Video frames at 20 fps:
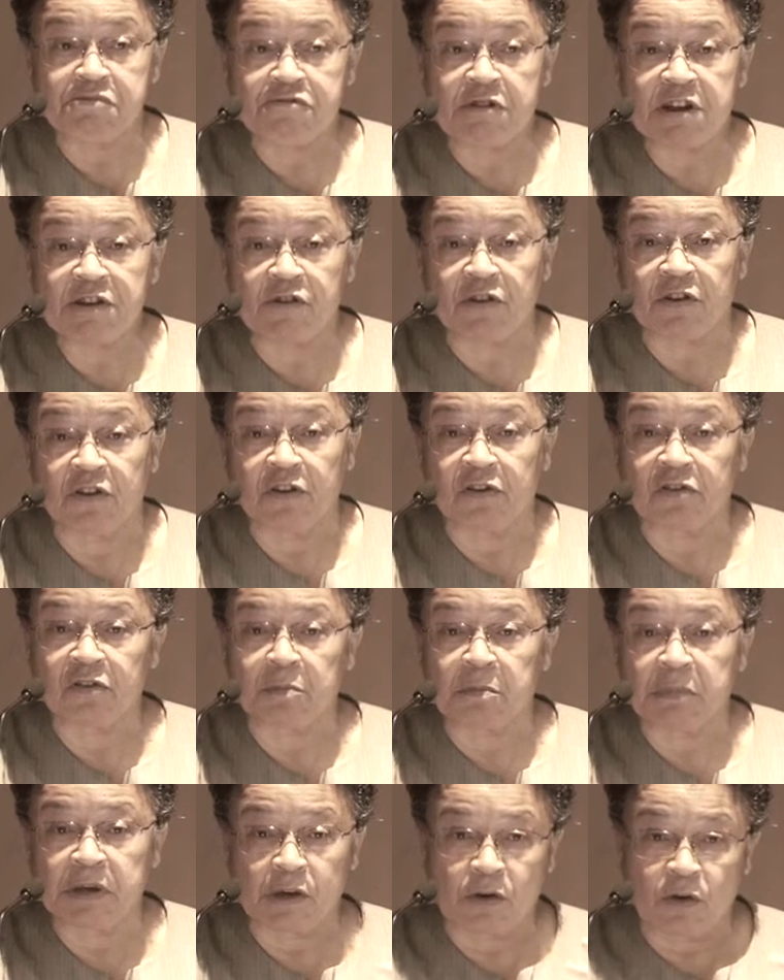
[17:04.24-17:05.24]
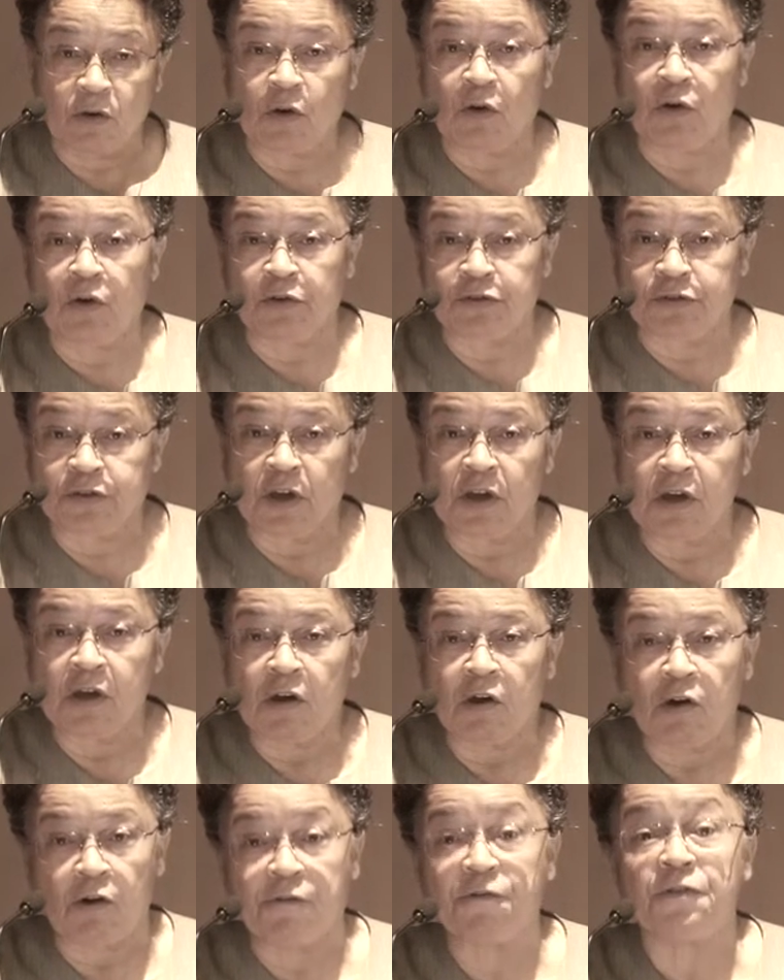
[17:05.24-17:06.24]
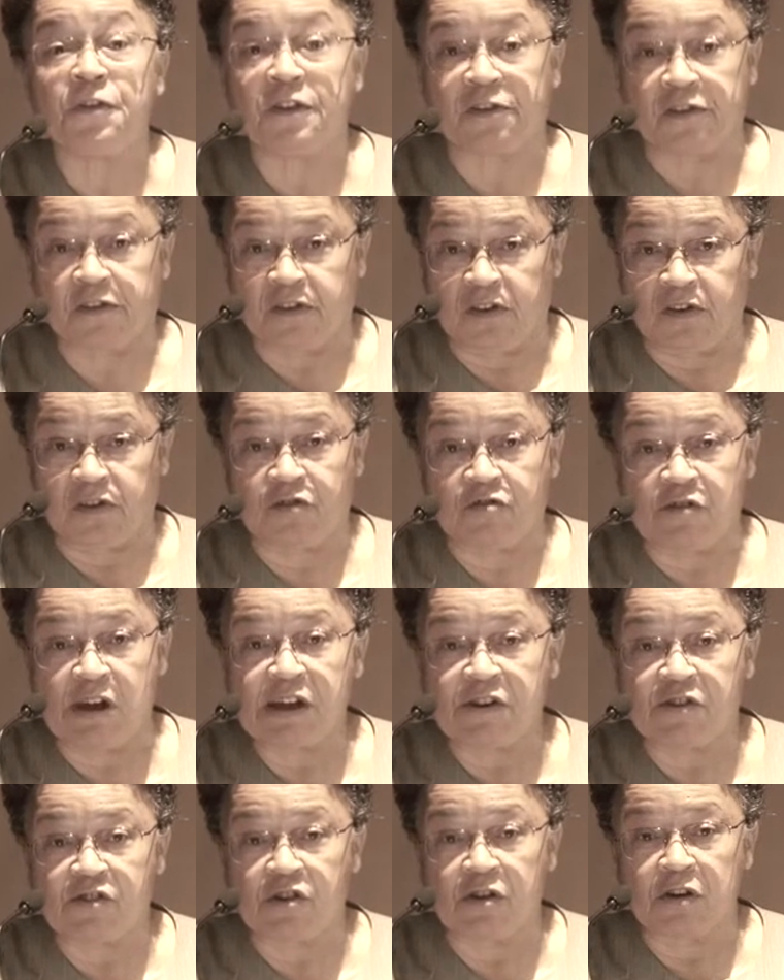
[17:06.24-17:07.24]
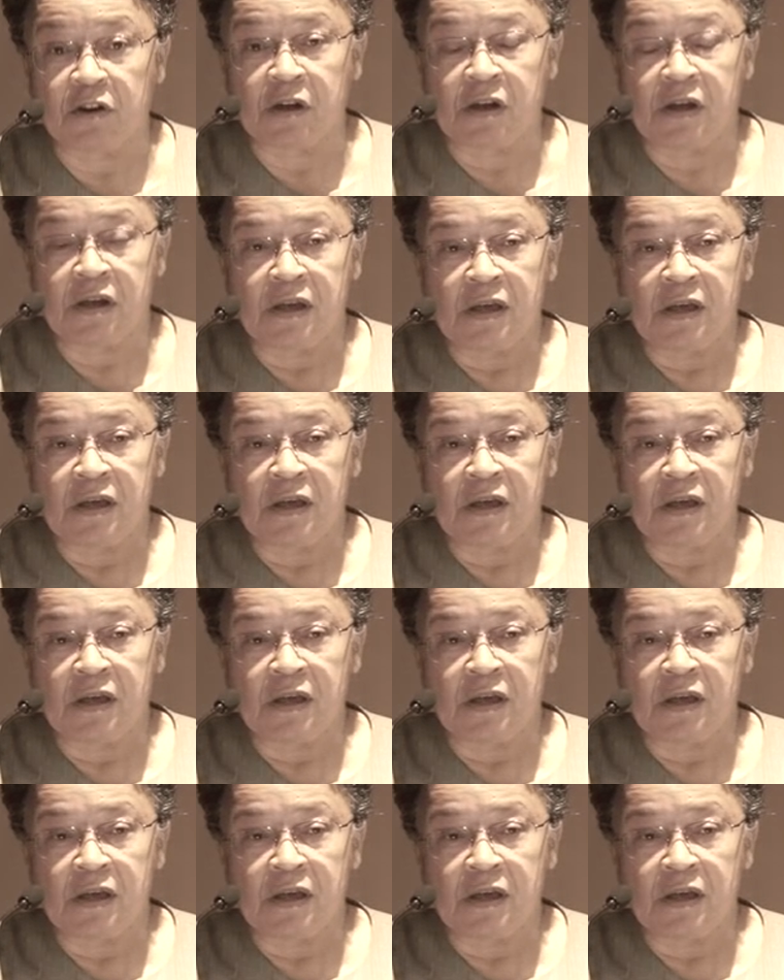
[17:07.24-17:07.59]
prejudiced because of this distraction.